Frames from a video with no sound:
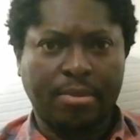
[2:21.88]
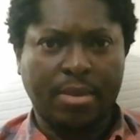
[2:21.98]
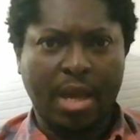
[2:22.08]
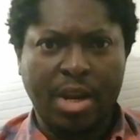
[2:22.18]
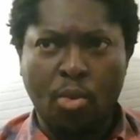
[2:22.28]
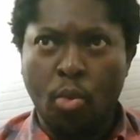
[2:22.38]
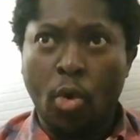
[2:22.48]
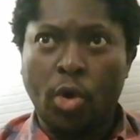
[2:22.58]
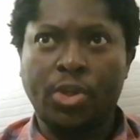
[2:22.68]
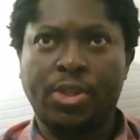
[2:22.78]
And he
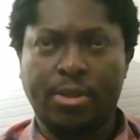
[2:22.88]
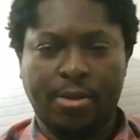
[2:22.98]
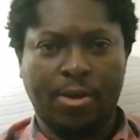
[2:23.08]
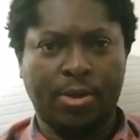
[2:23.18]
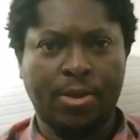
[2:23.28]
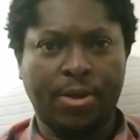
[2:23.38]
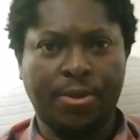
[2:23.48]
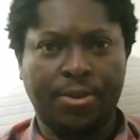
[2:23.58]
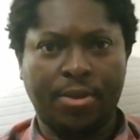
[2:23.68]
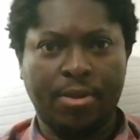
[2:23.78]
walked on
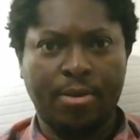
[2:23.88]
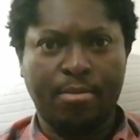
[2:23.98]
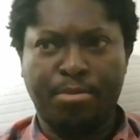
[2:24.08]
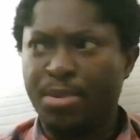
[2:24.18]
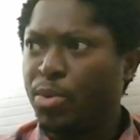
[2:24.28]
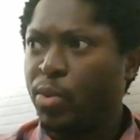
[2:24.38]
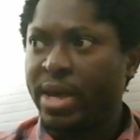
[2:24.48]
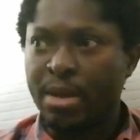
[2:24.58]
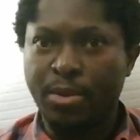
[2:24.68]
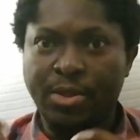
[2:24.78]
earth. People were
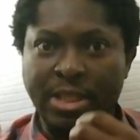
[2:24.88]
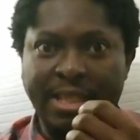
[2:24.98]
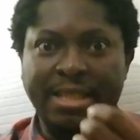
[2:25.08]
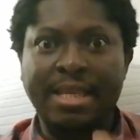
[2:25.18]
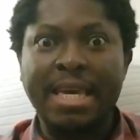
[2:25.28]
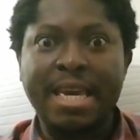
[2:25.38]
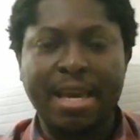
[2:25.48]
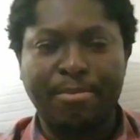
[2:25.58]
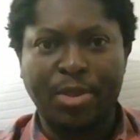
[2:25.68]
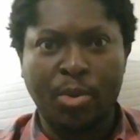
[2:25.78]
able to see
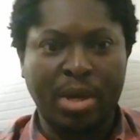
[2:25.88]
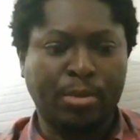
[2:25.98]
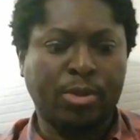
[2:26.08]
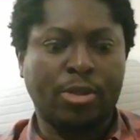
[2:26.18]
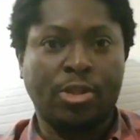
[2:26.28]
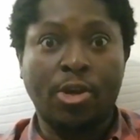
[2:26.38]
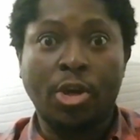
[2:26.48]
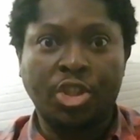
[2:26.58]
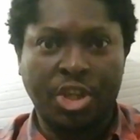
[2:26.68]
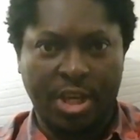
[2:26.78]
him. They were able to
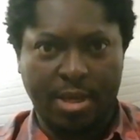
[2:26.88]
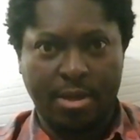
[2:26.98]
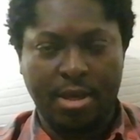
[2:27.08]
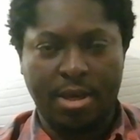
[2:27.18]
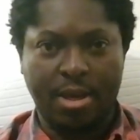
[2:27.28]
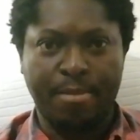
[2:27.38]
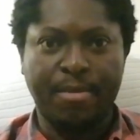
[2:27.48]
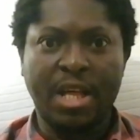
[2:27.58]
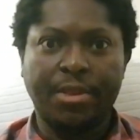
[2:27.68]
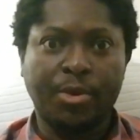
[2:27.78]
touch him.
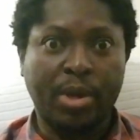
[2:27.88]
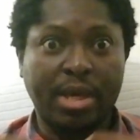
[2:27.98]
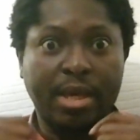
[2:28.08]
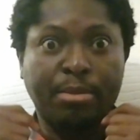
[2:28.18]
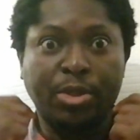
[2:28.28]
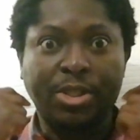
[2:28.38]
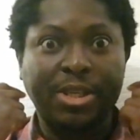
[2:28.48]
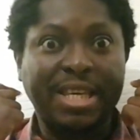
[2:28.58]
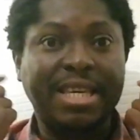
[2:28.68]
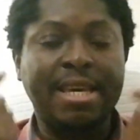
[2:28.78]
They were able to
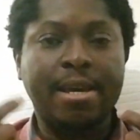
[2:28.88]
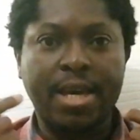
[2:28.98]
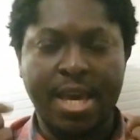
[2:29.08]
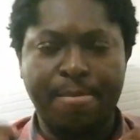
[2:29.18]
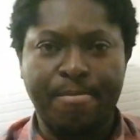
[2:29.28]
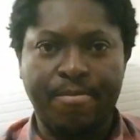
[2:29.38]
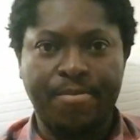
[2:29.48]
hear him.